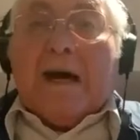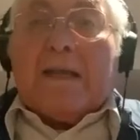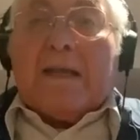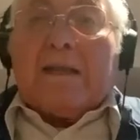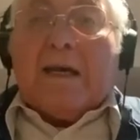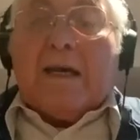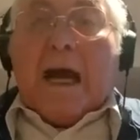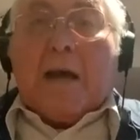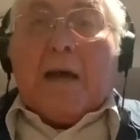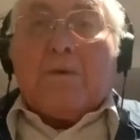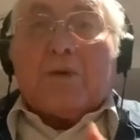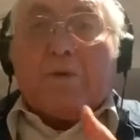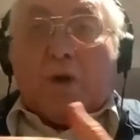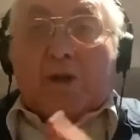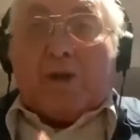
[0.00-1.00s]
was watching my
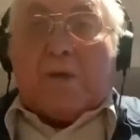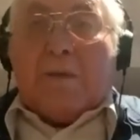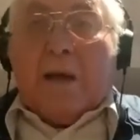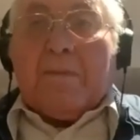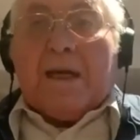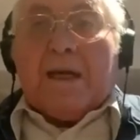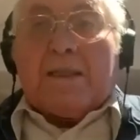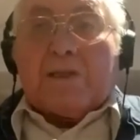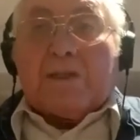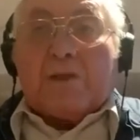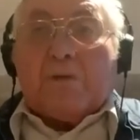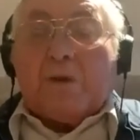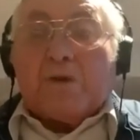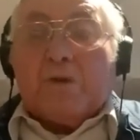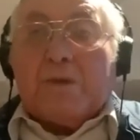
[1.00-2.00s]
mother. She was with the
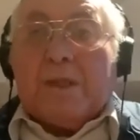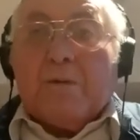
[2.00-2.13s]
women.